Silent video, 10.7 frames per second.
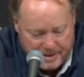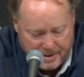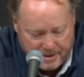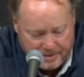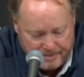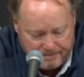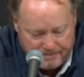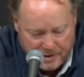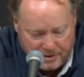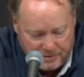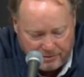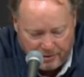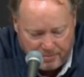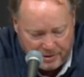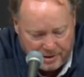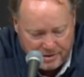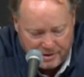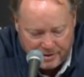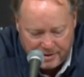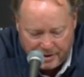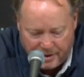Um, you know, three plus
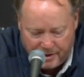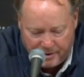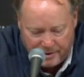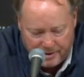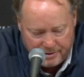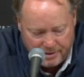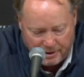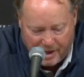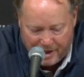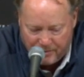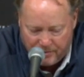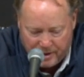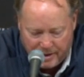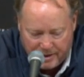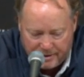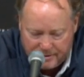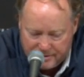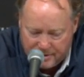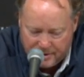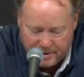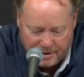years here and a lot of winning.
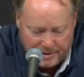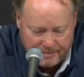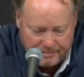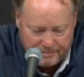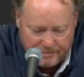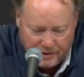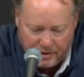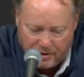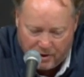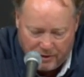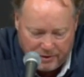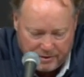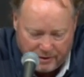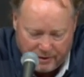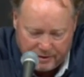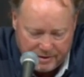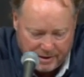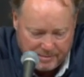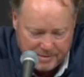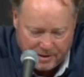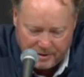Um, you know, all the all the
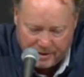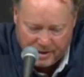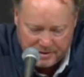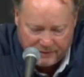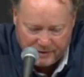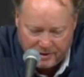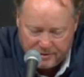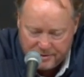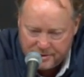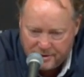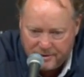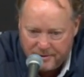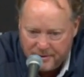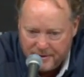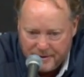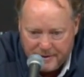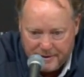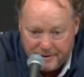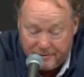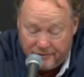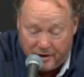teams, all the guys I've coached. So
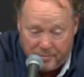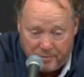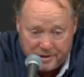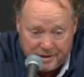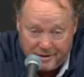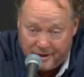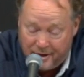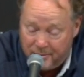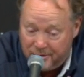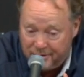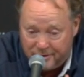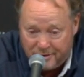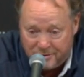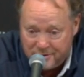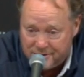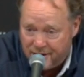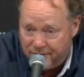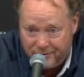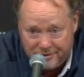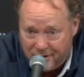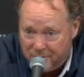very appreciative of them. And then the coaching staff,
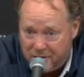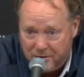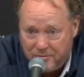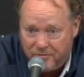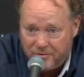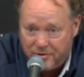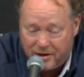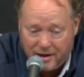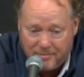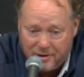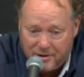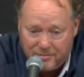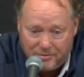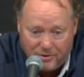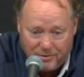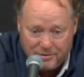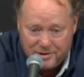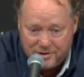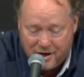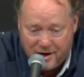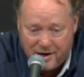we were talking about it before the game, you know, roles
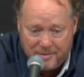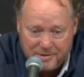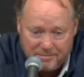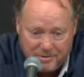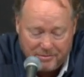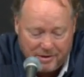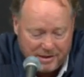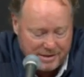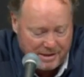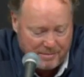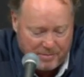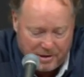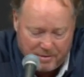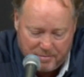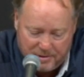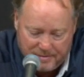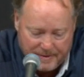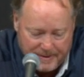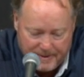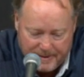and jobs and being ready to step up and